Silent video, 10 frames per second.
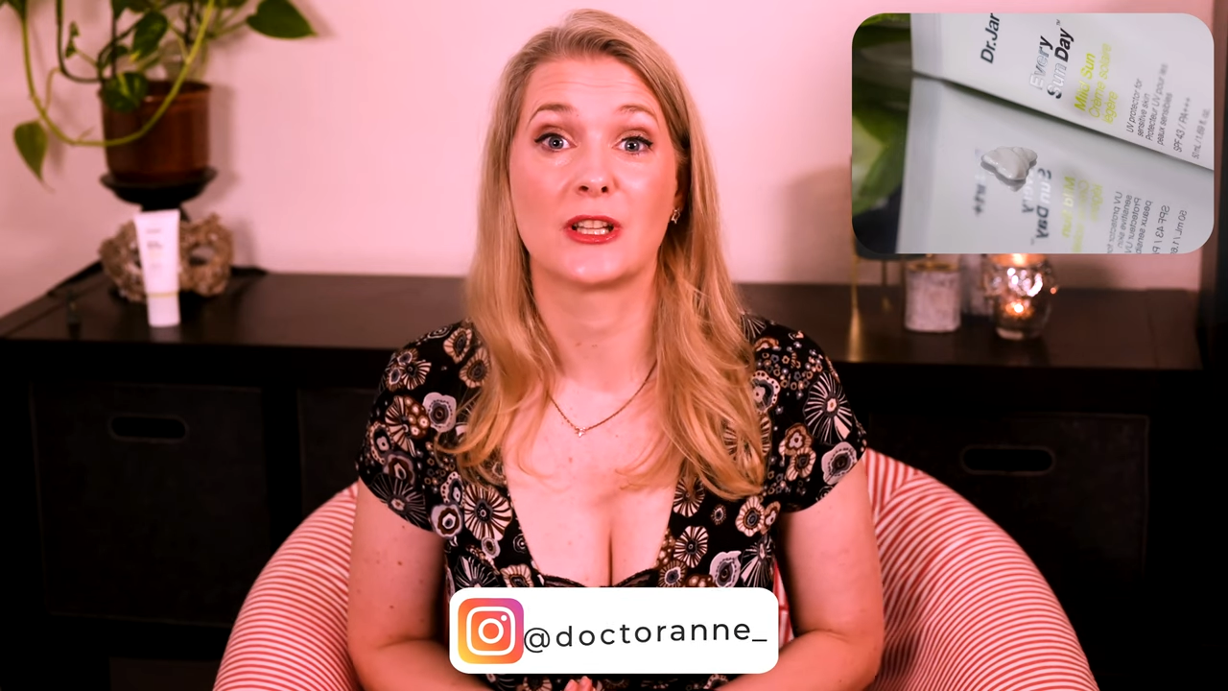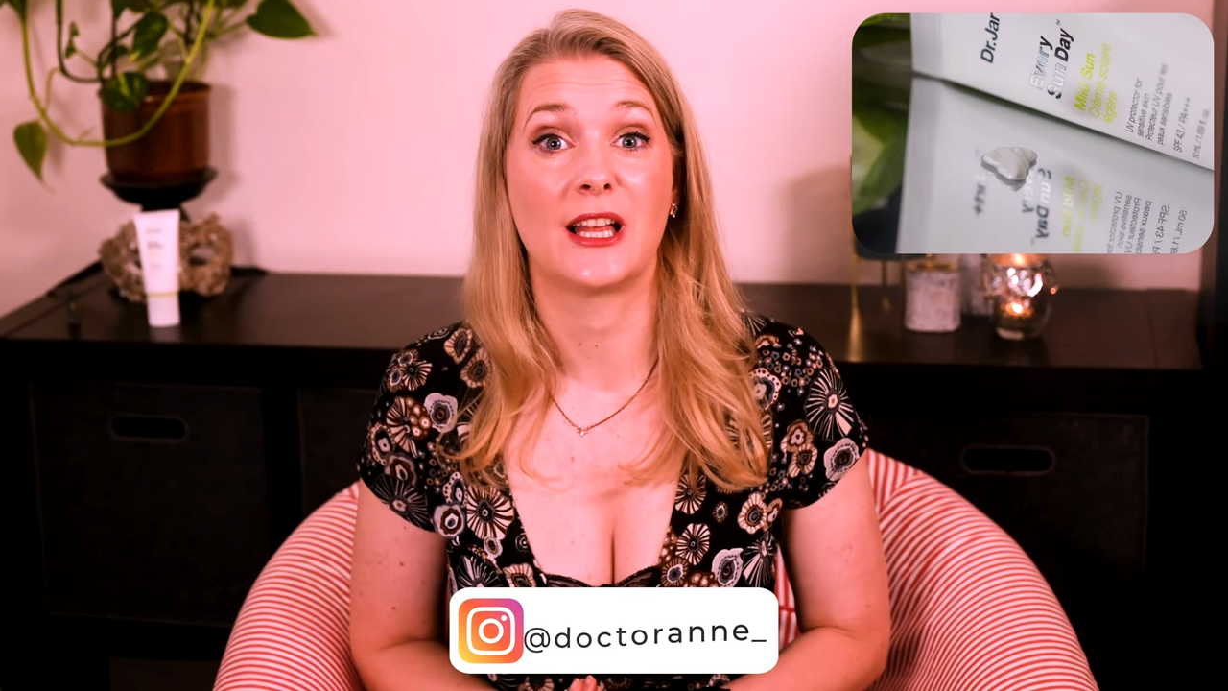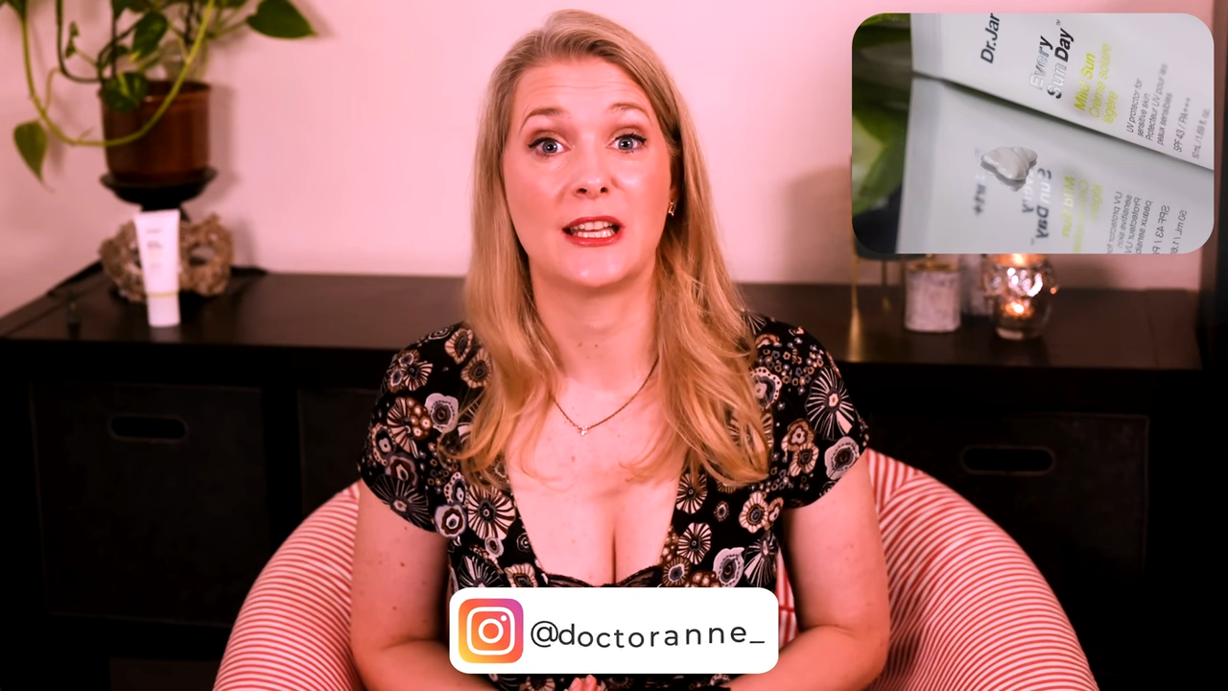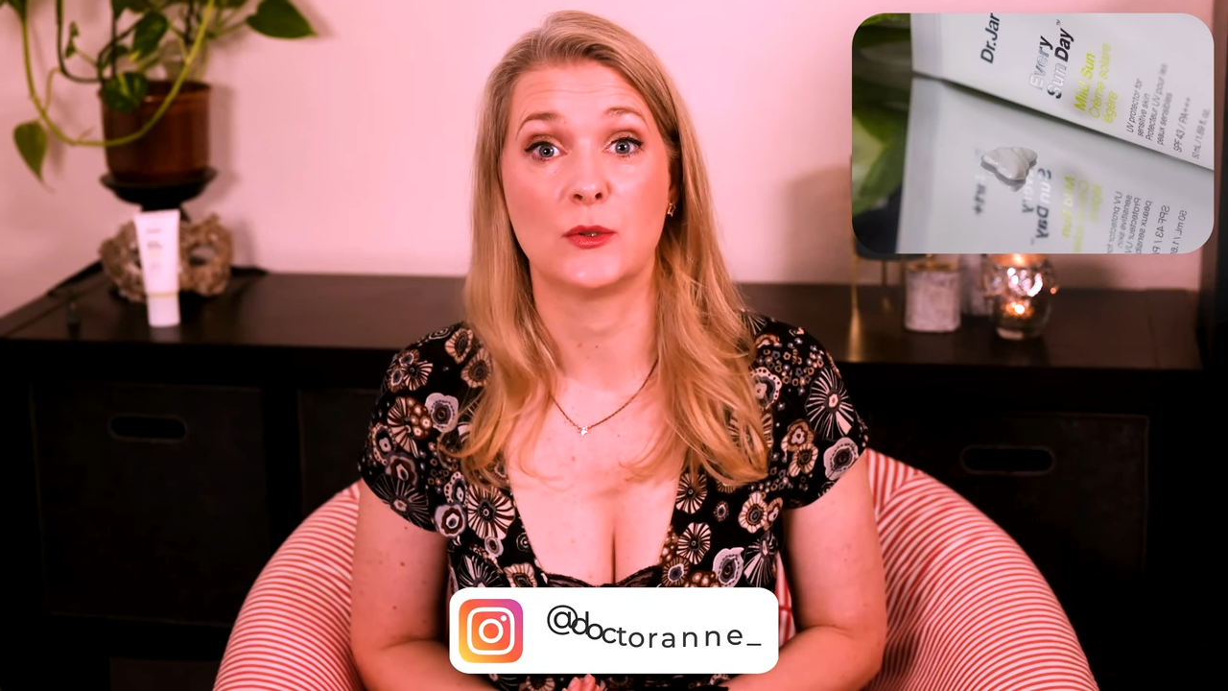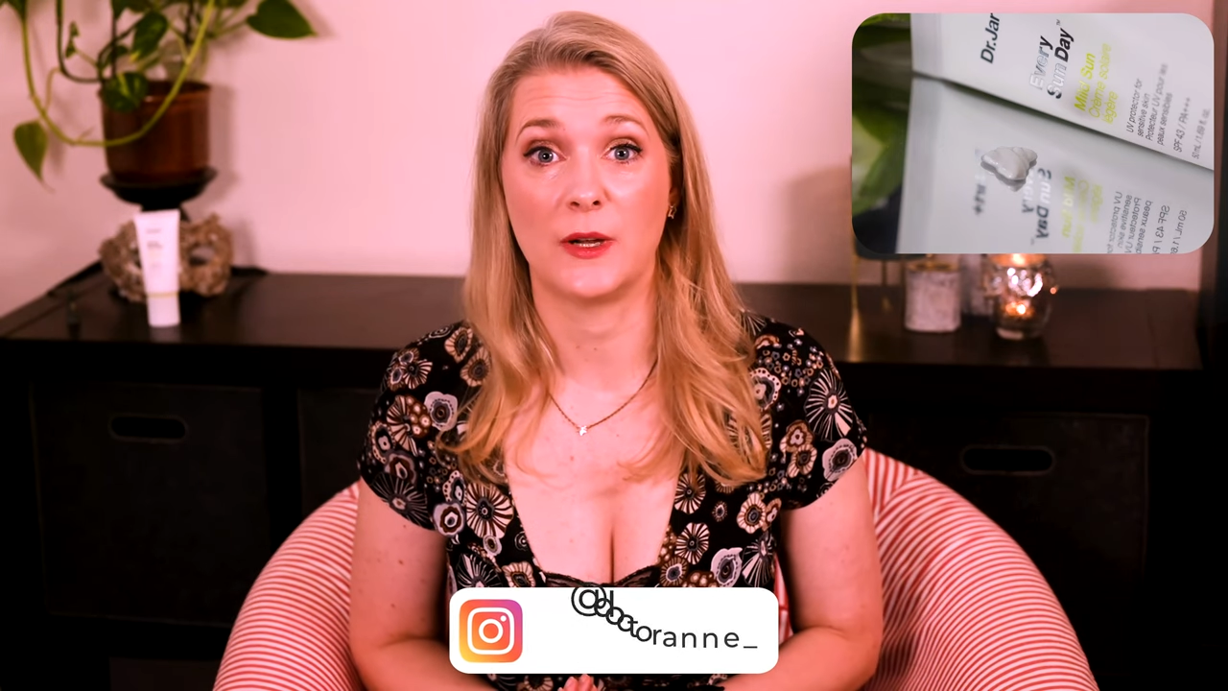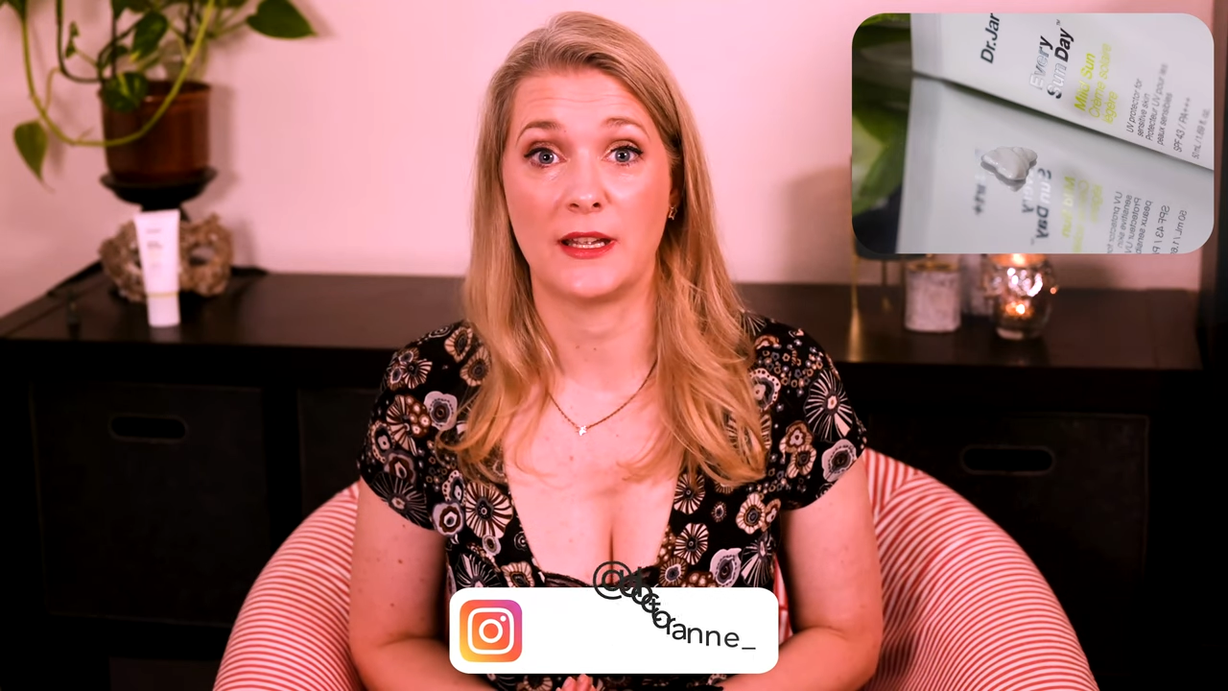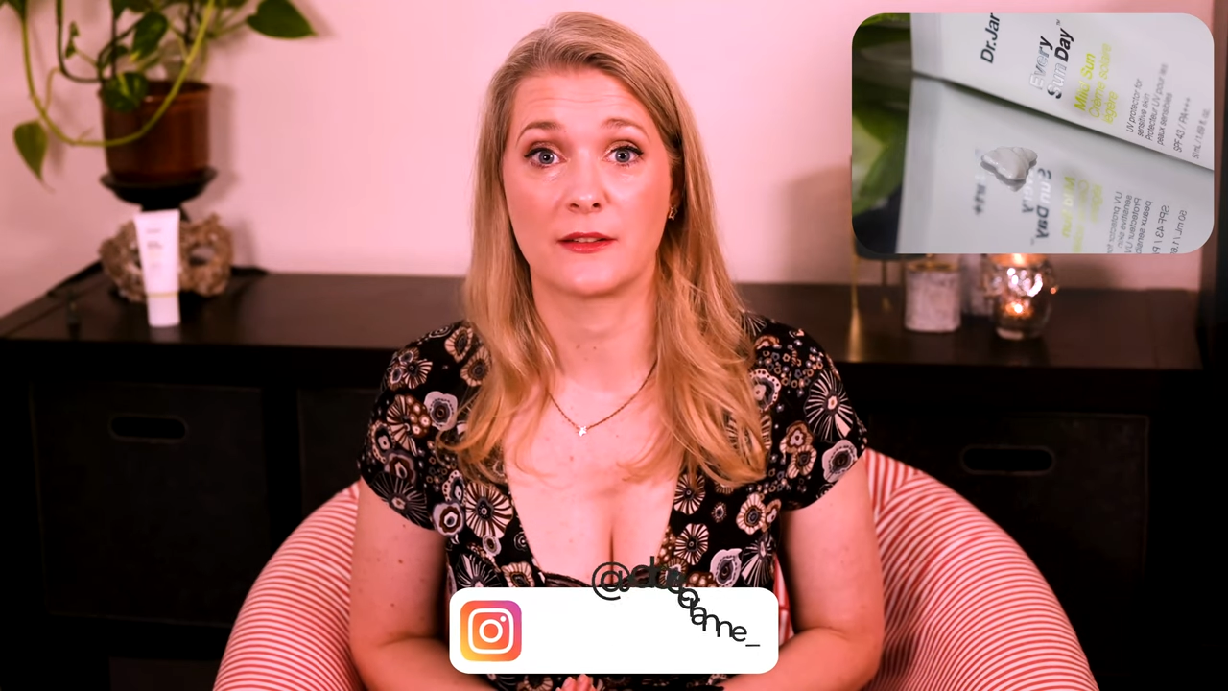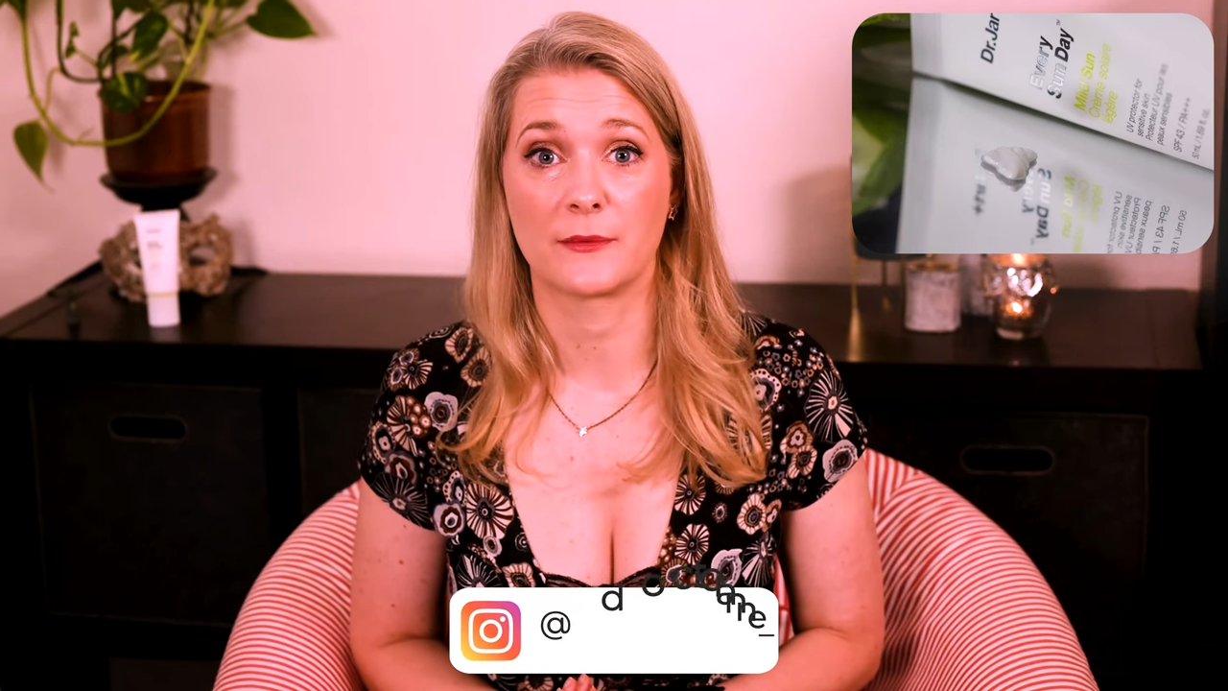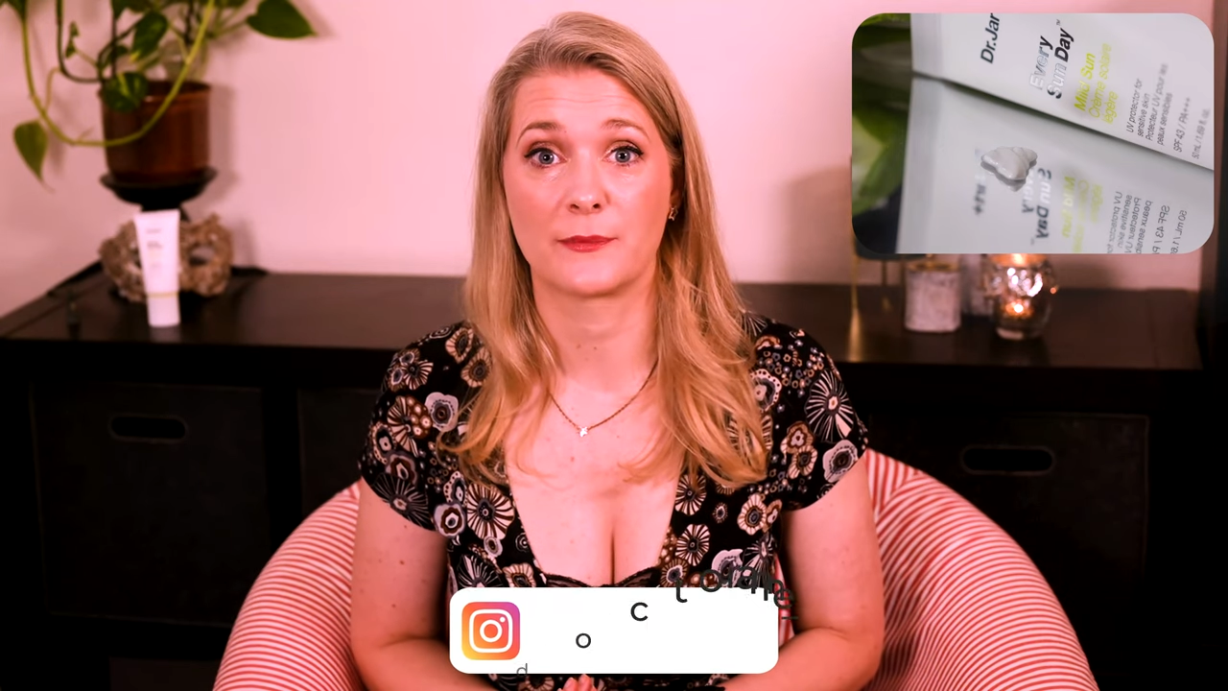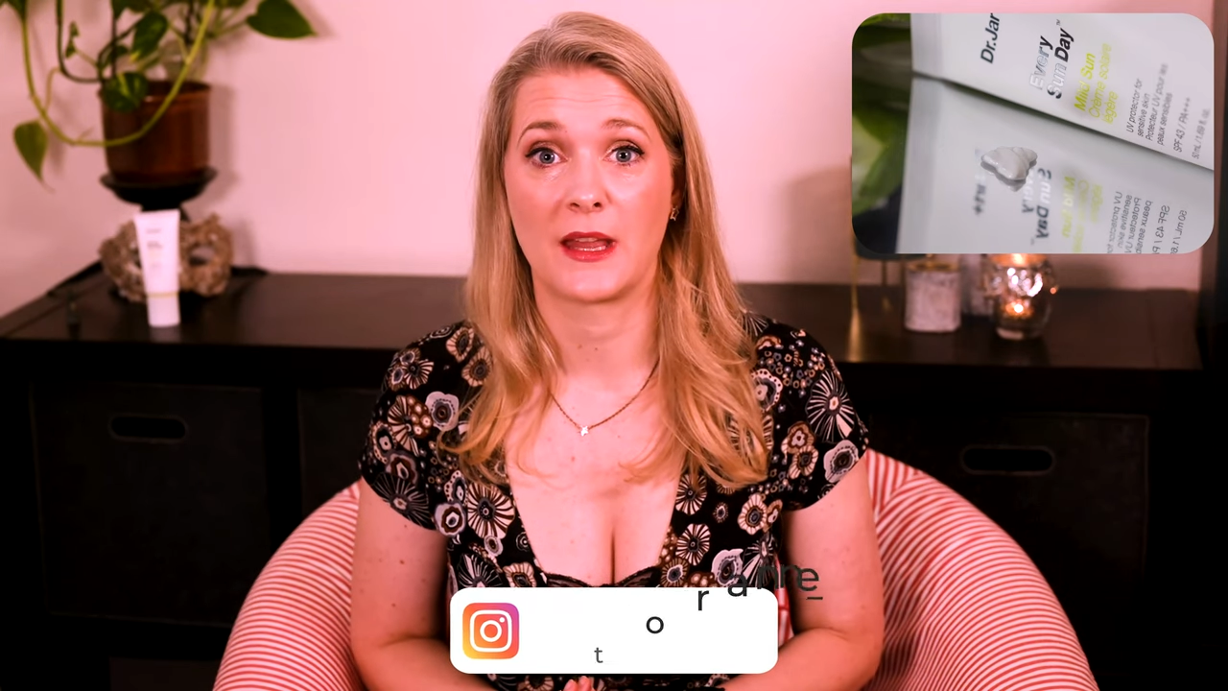lightweight.